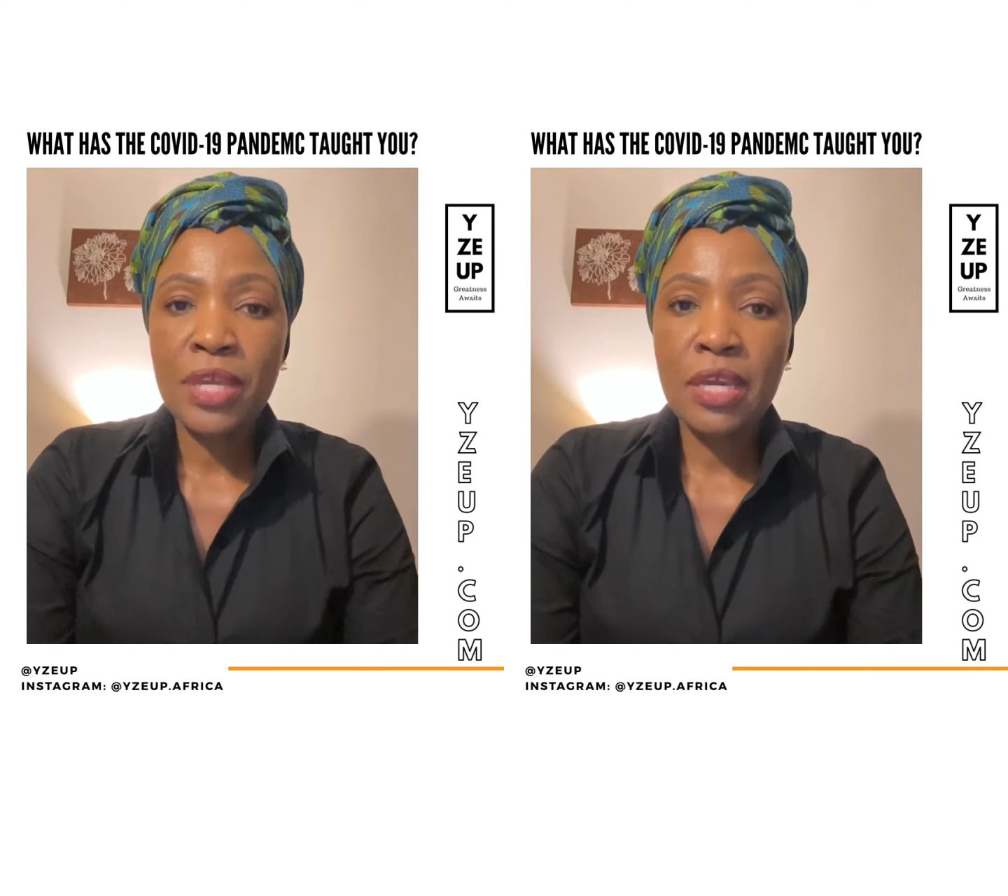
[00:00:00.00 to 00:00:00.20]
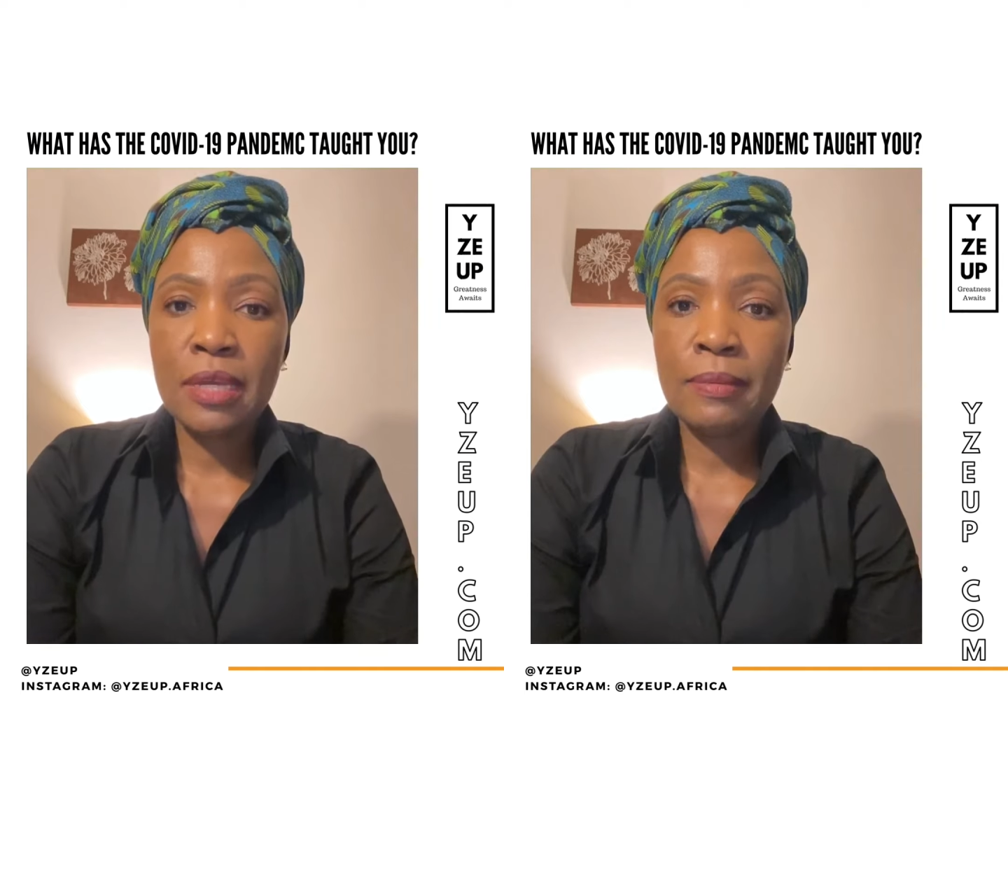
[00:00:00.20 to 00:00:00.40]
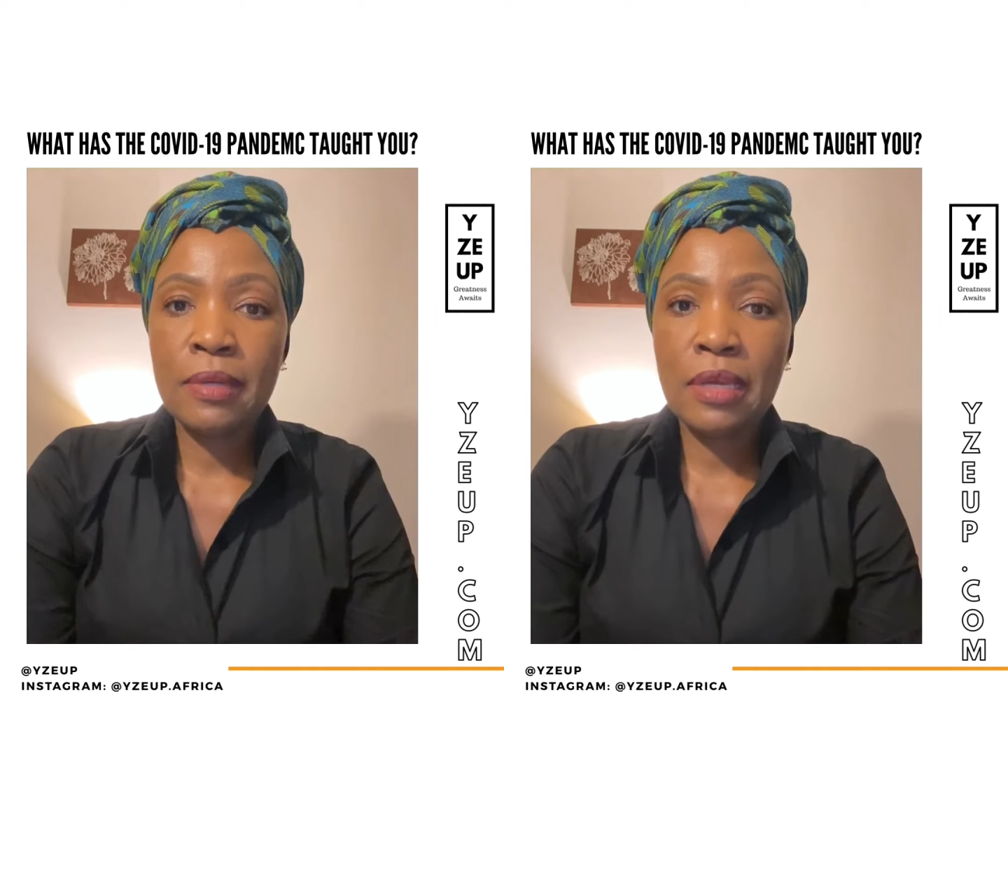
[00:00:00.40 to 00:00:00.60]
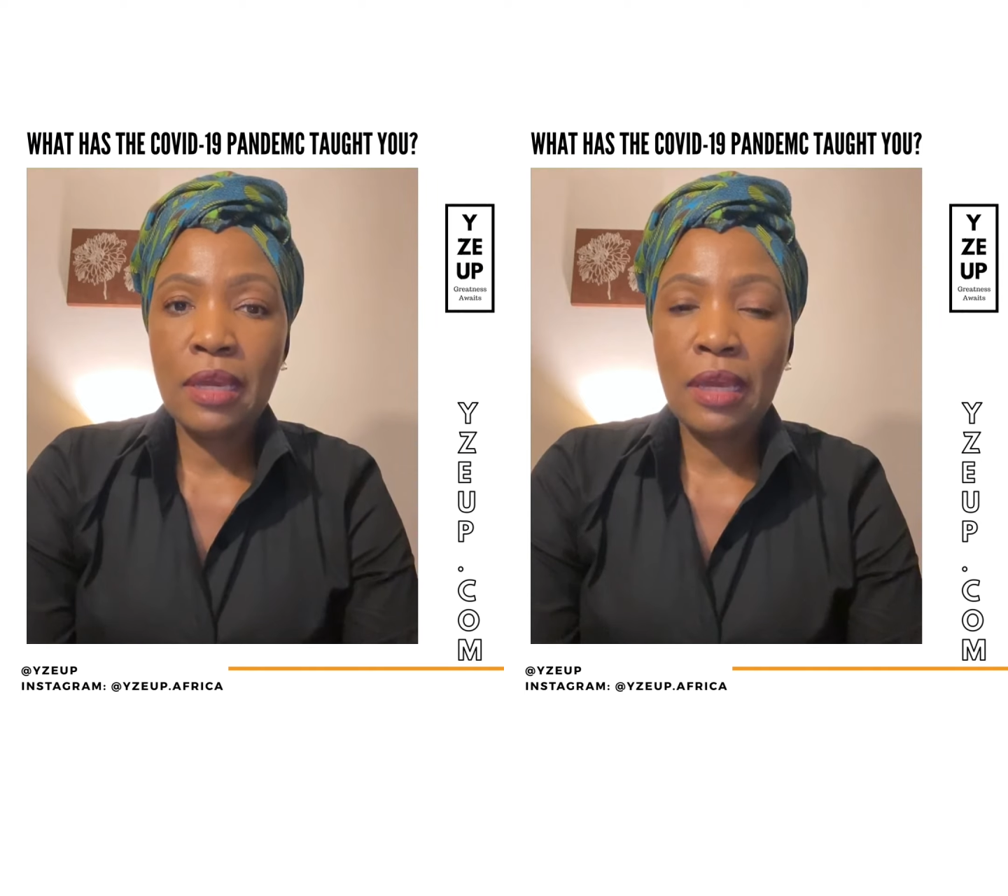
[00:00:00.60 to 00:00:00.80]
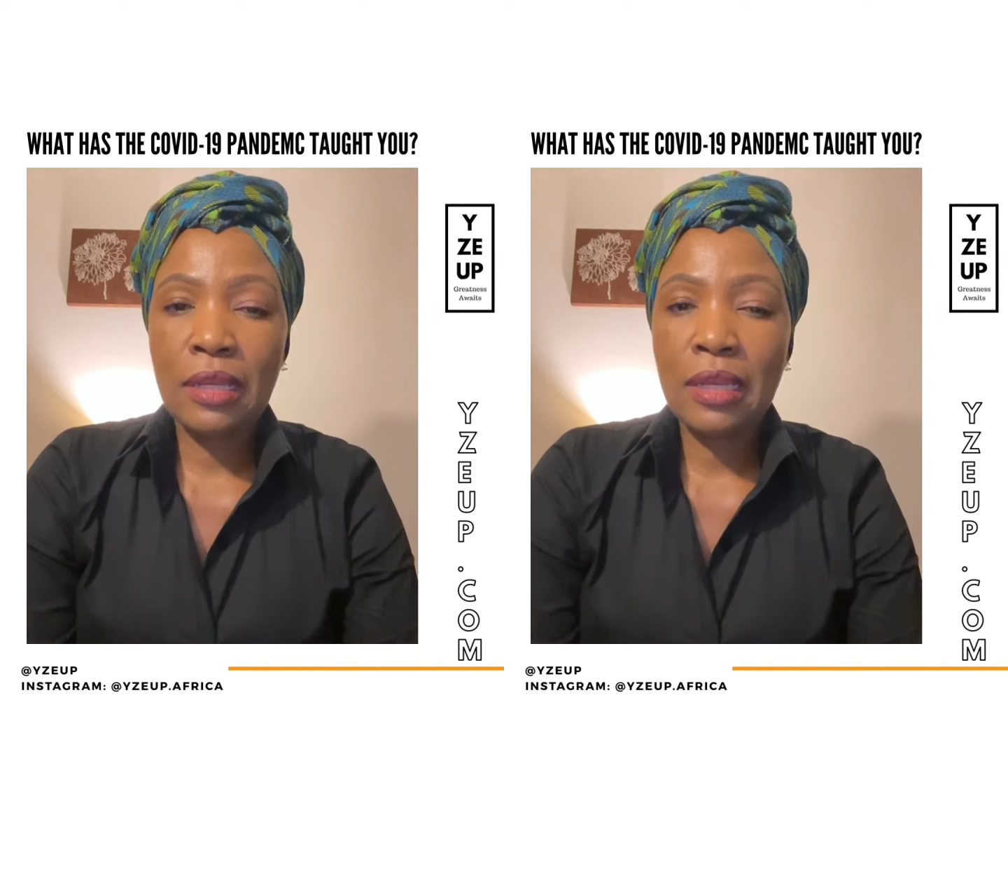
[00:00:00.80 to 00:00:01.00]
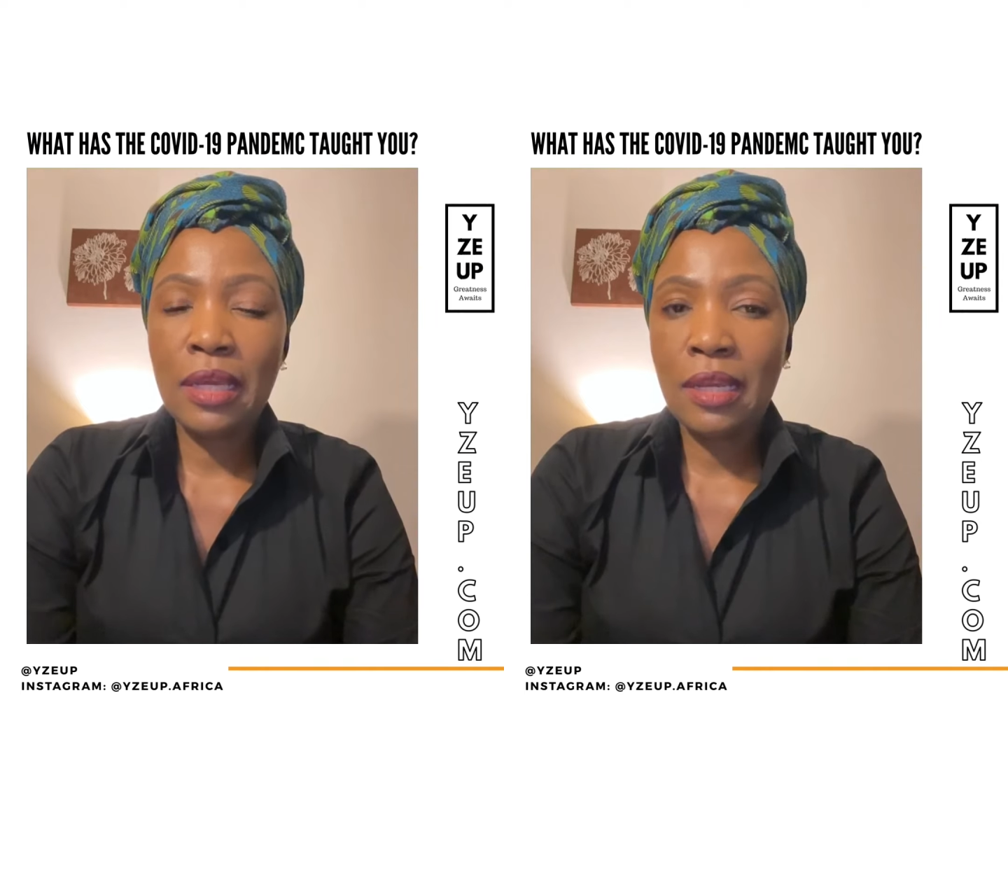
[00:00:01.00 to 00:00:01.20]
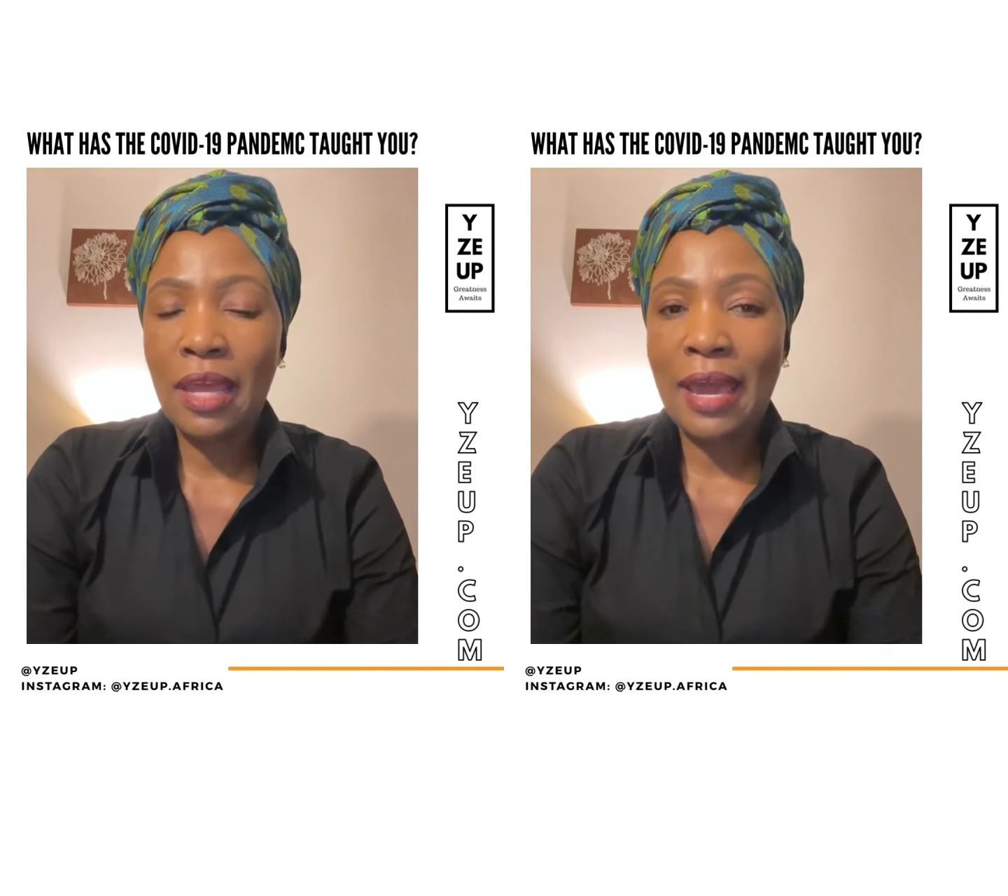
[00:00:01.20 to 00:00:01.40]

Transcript: and in, in